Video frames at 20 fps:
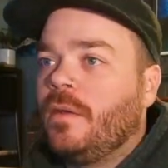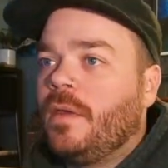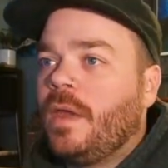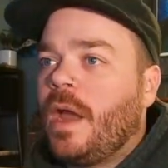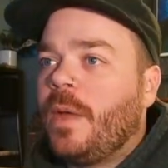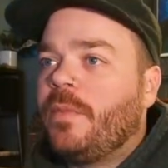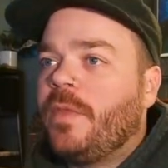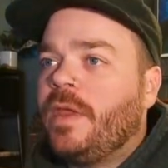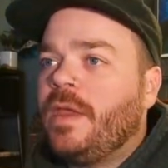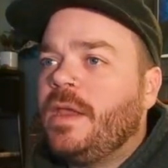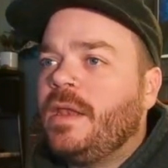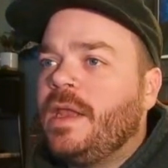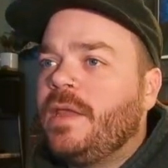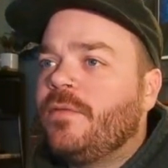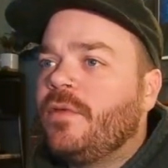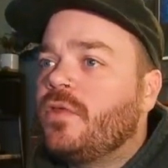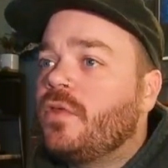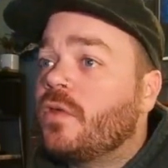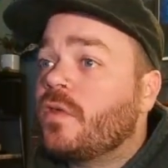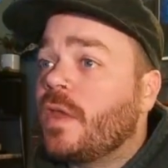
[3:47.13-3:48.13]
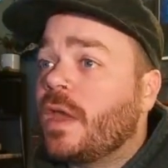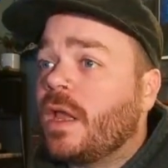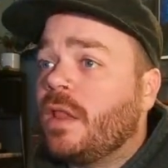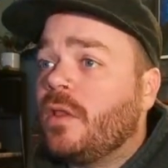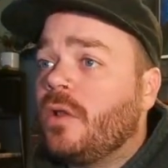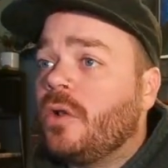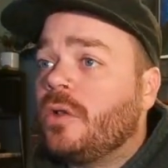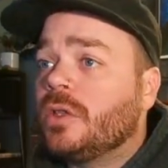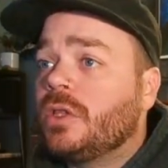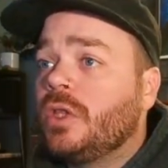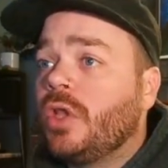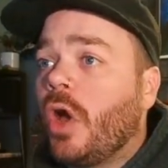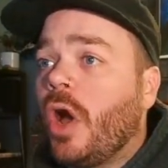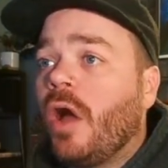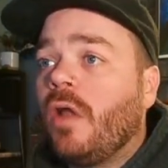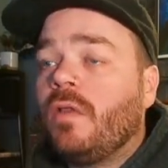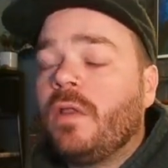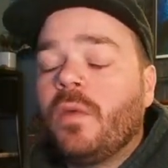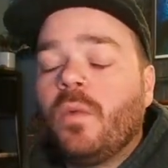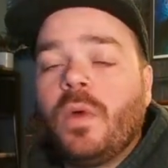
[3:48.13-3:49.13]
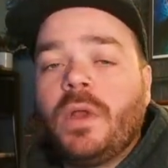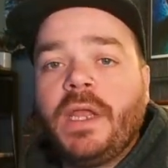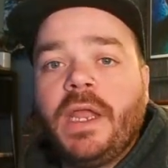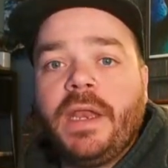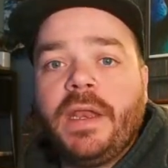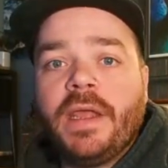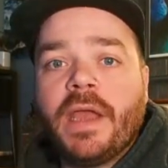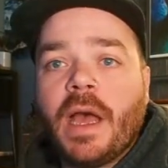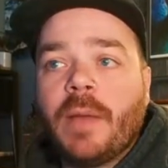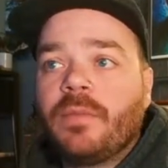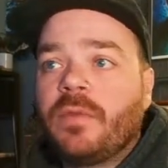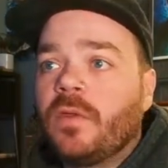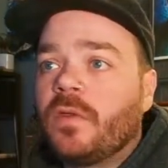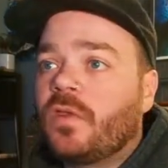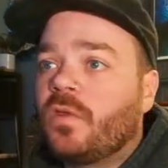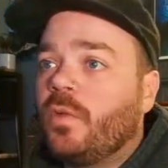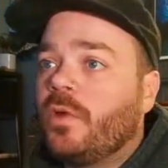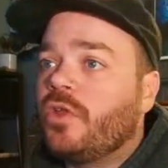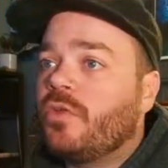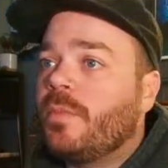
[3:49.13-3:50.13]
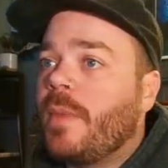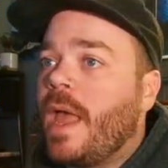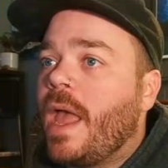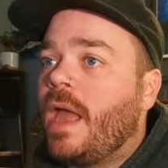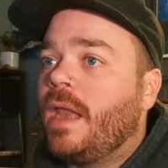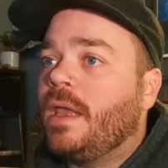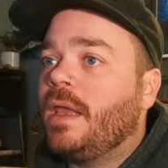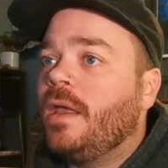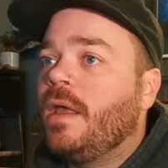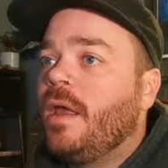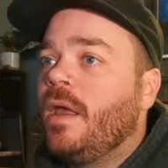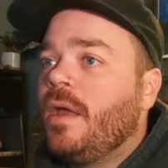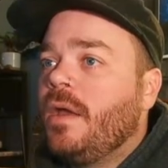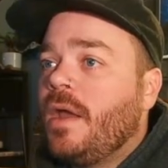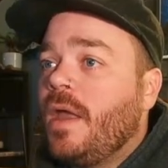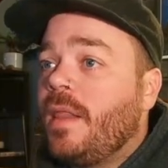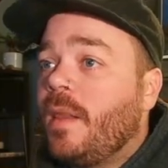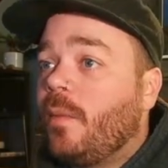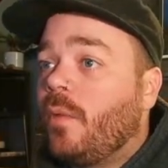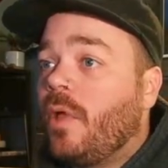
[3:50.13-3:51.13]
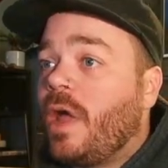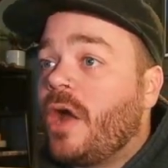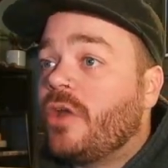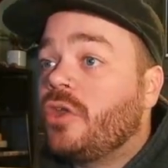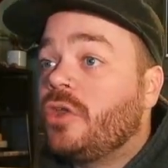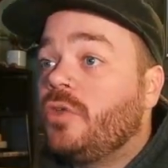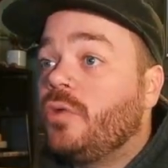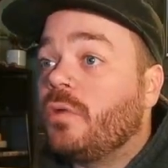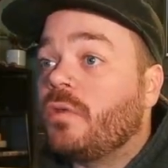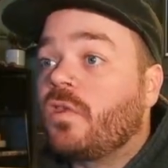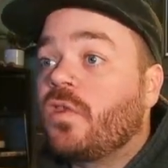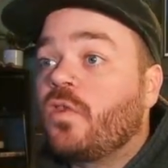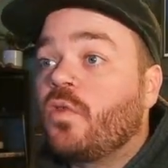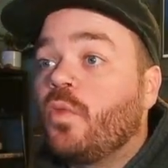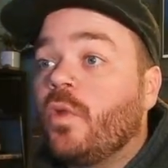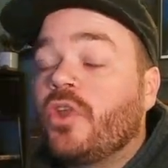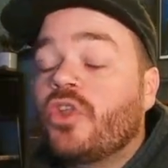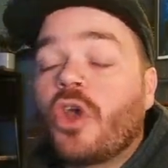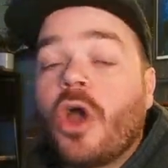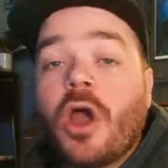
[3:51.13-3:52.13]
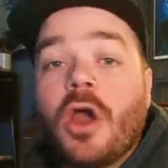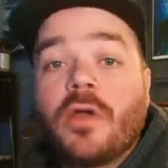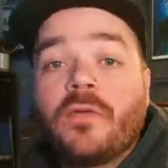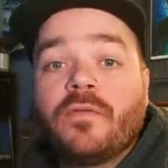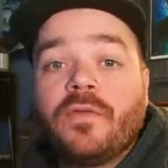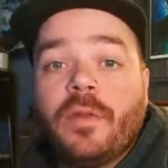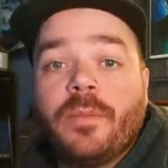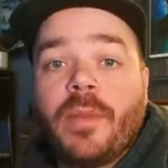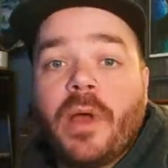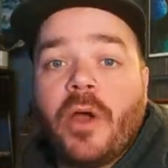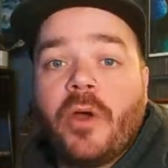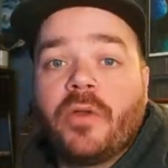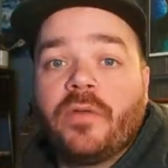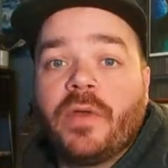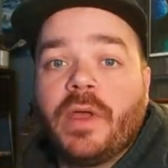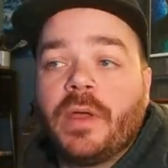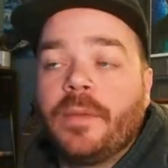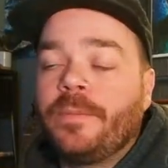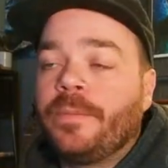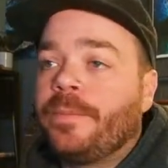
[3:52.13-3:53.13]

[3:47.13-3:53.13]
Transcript: I'm thinking even just like a little nollie 180 up to switch manny, and then we'll actually do a switch hard flip out of it.